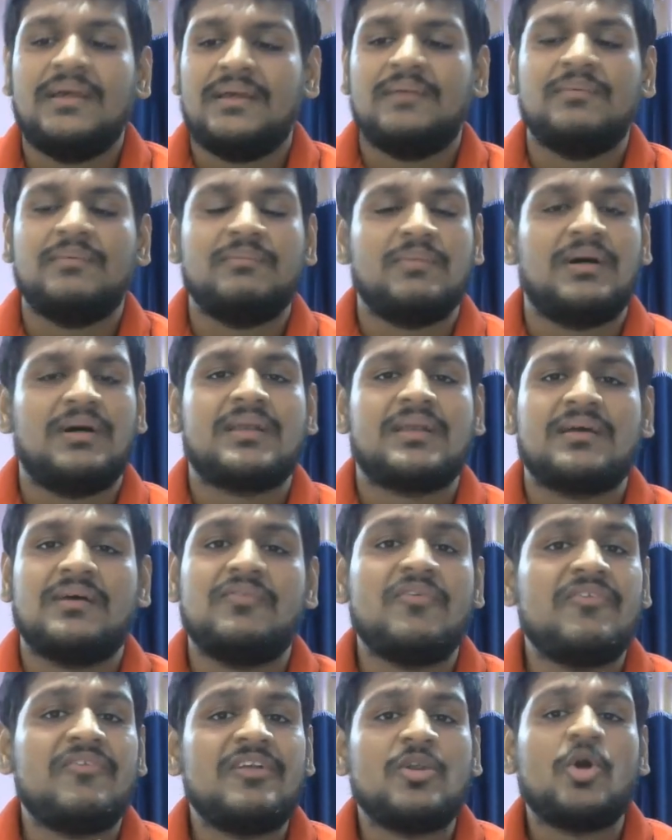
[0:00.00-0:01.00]
but we
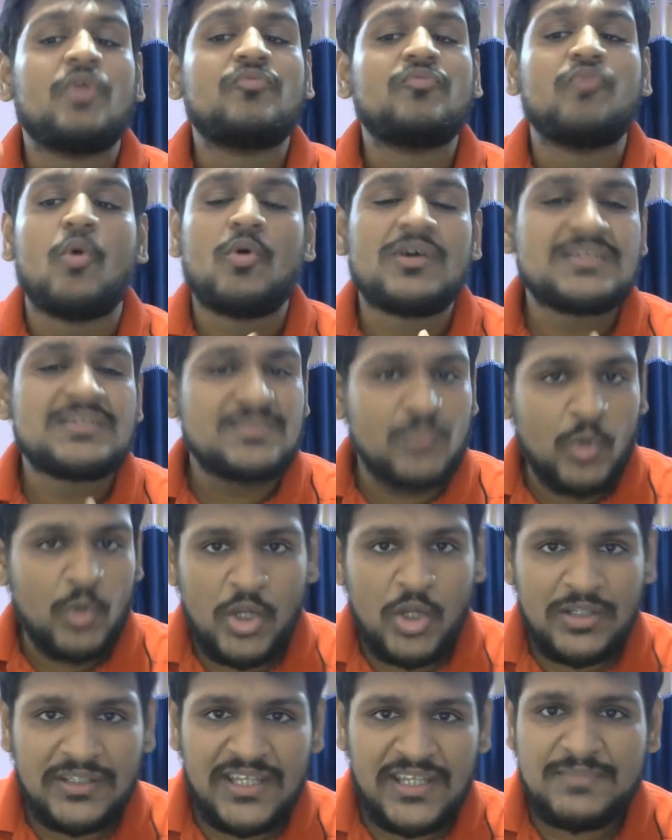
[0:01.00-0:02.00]
will not focus more
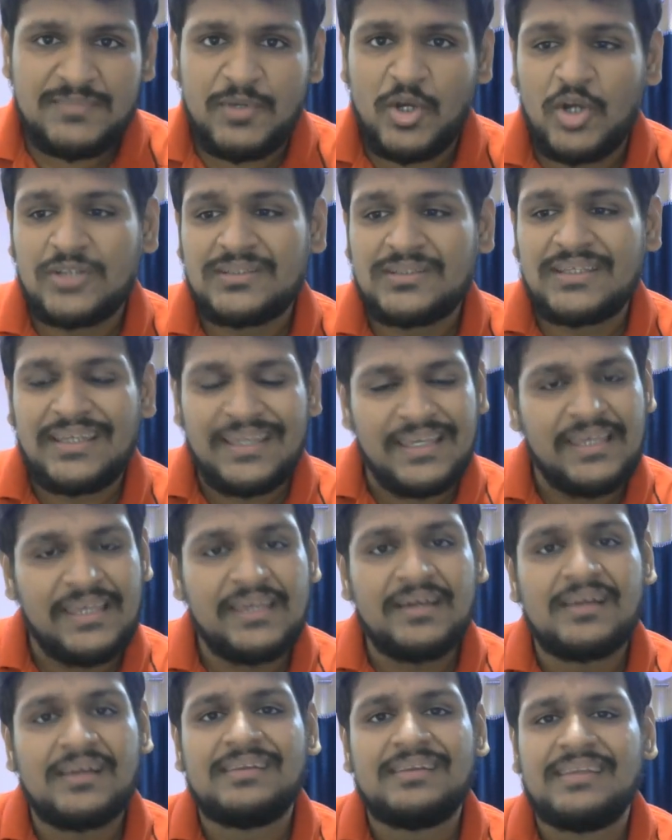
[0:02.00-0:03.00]
on this because
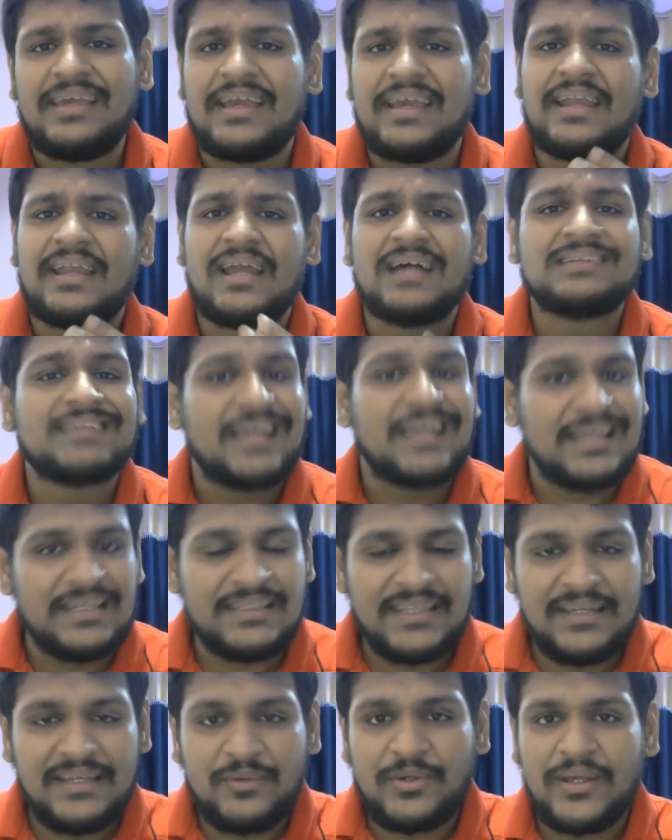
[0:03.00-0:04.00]
here they can ask
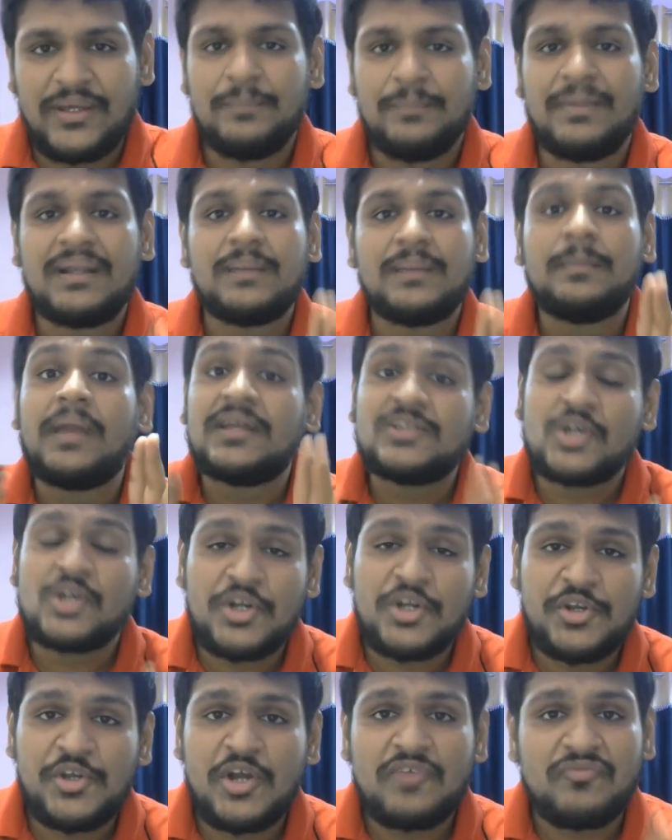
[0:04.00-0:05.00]
anything, okay. But
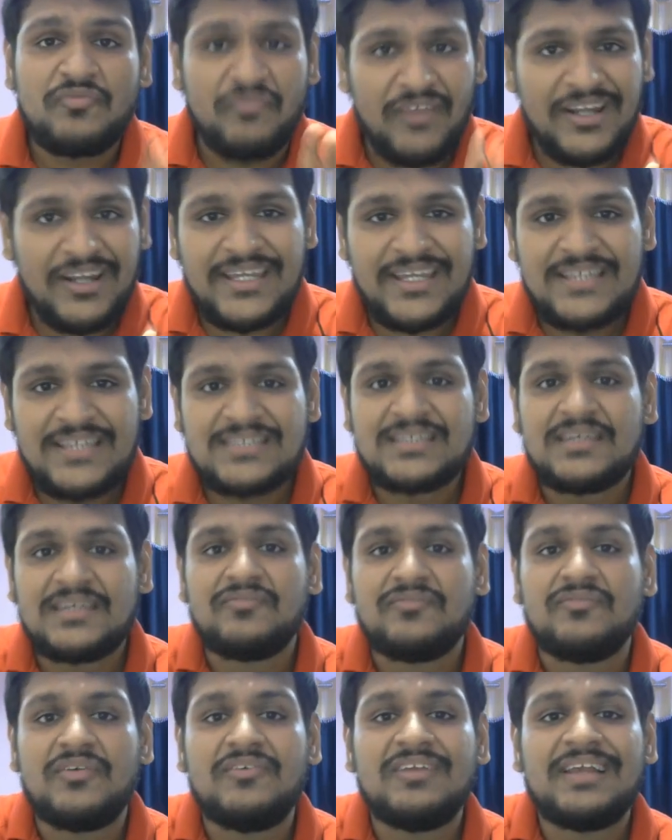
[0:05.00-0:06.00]
majority of weightage
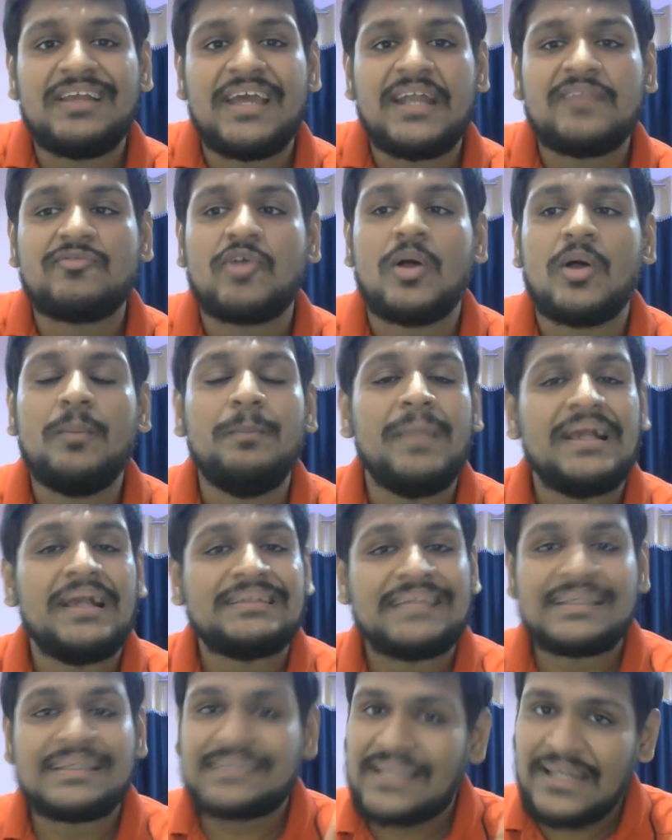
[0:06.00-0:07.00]
we will get from
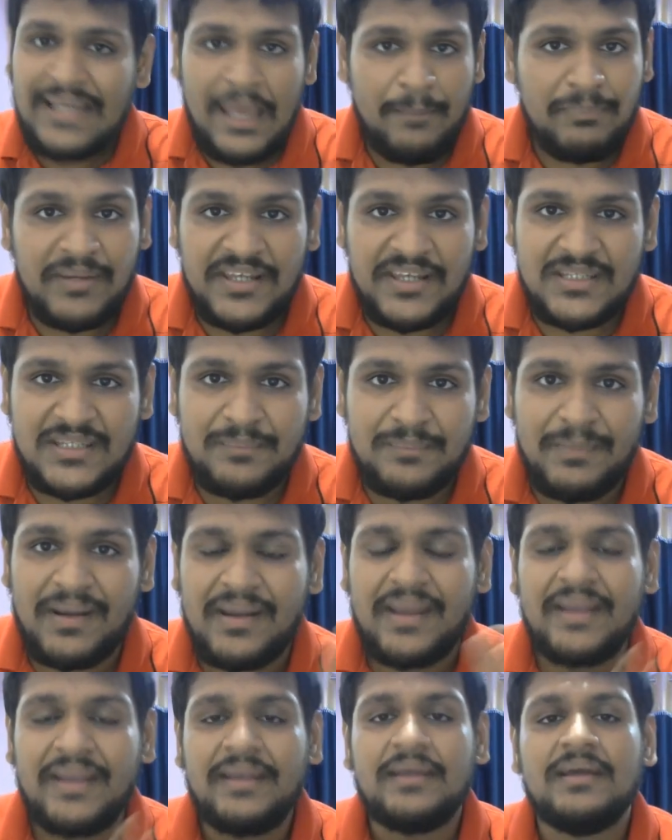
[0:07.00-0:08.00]
basics and application part,
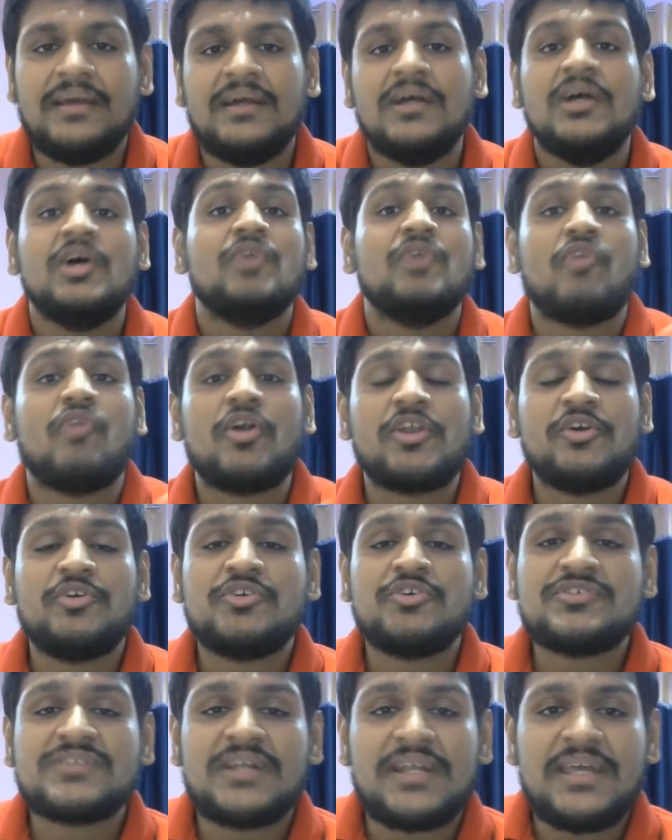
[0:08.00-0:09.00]
right. What you need to
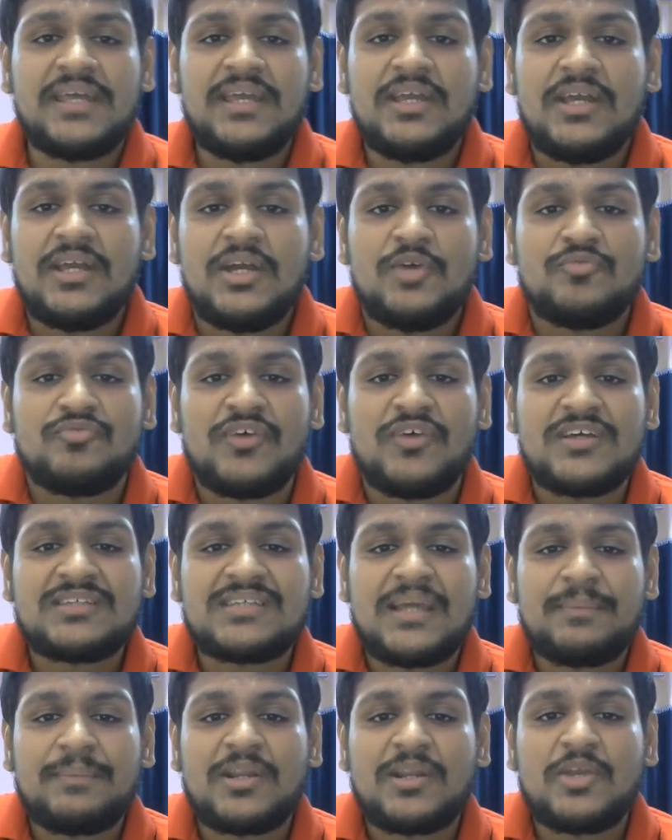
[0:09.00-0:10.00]
study, first
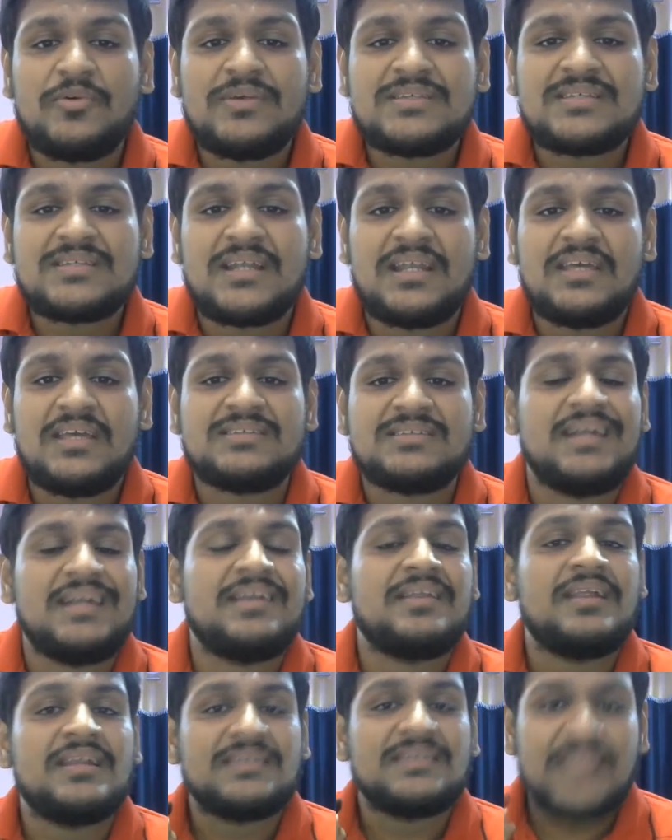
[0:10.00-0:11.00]
chapter you will study set,
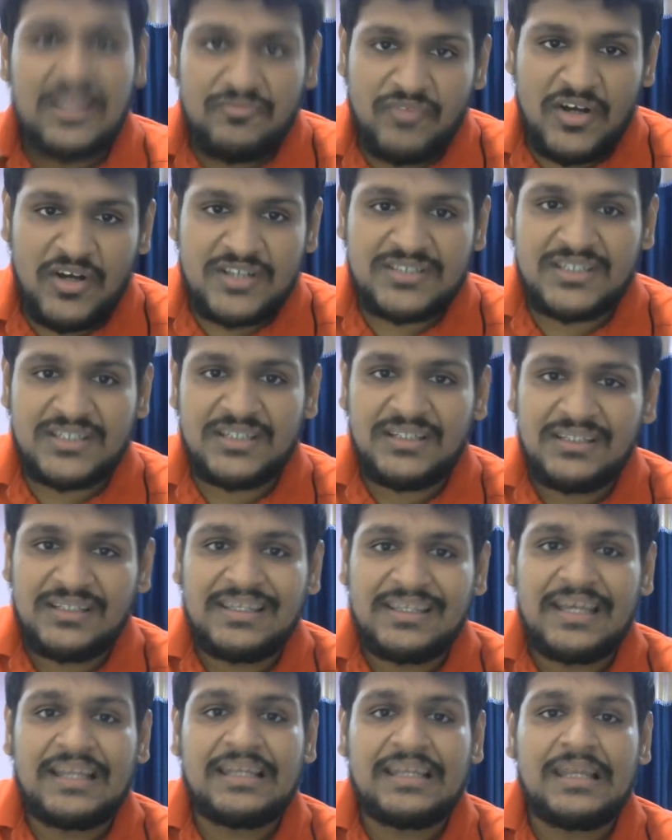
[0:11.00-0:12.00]
relation and function,
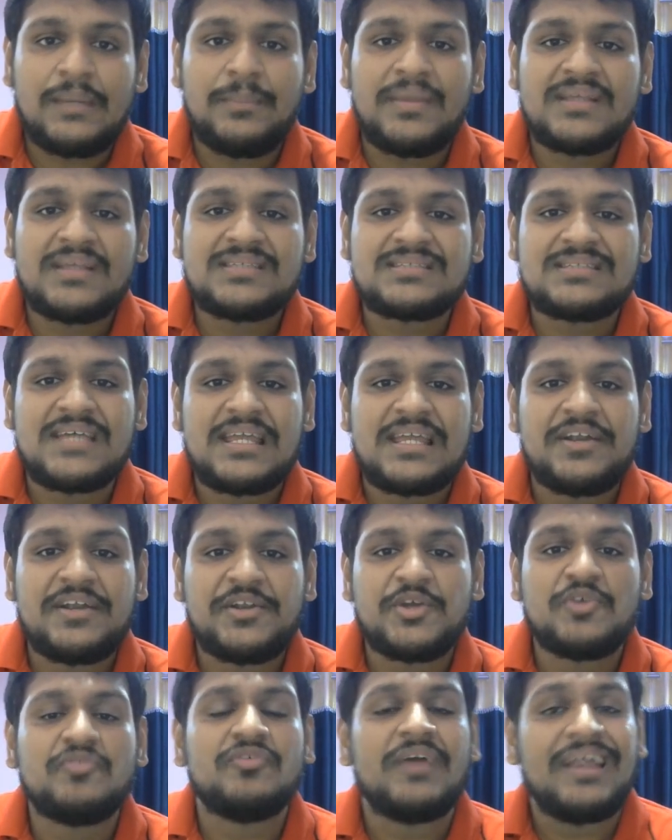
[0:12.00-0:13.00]
then limits,
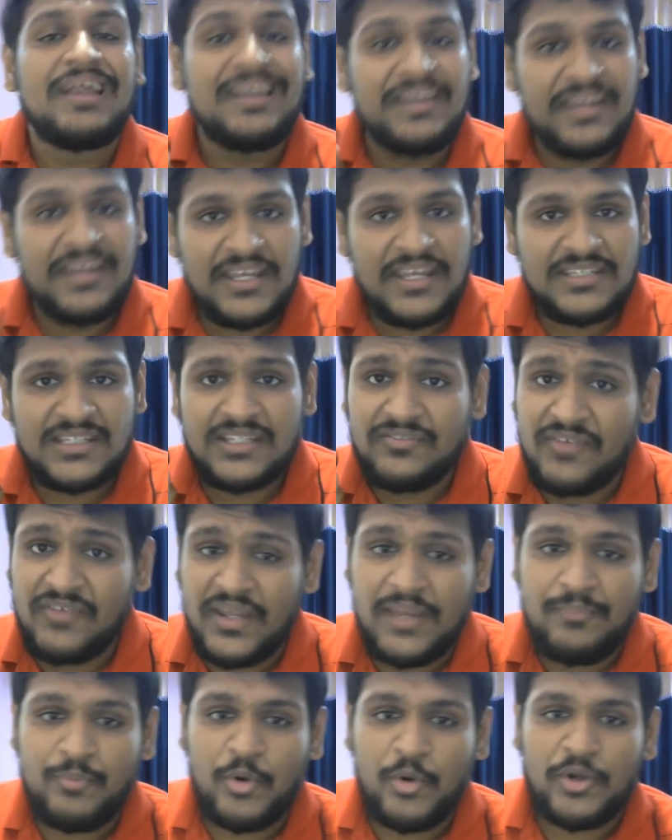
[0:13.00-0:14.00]
derivative, integration, very
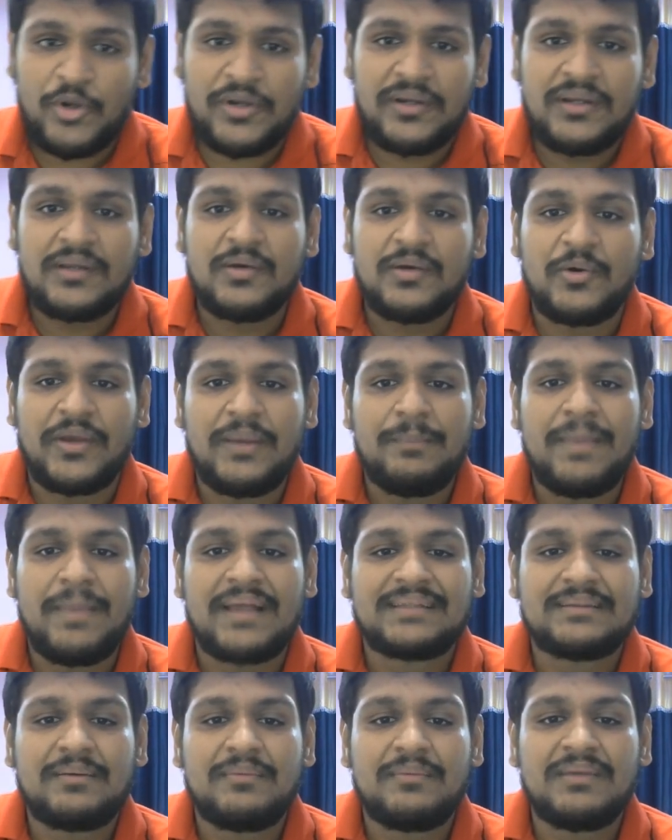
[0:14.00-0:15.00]
important, okay.
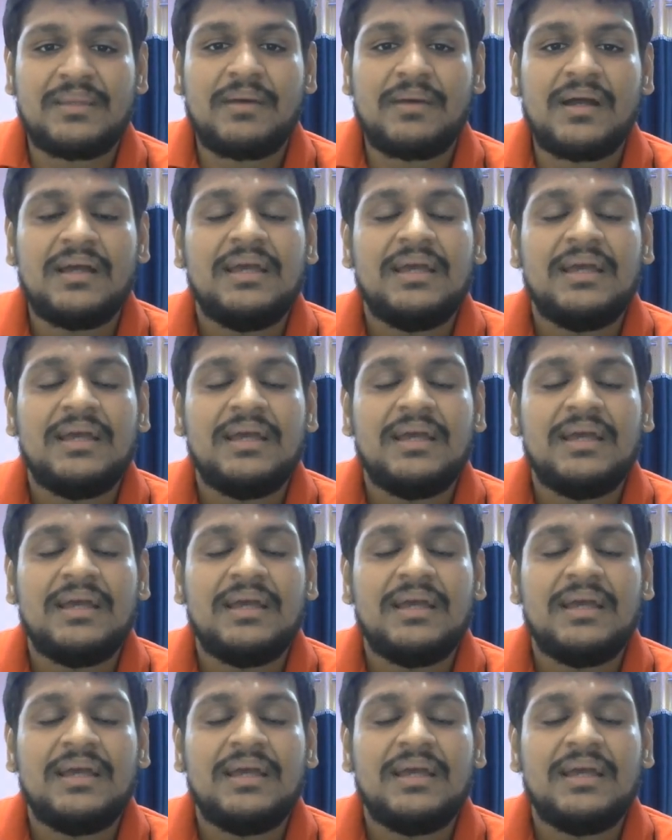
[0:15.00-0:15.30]
Maxima, minima,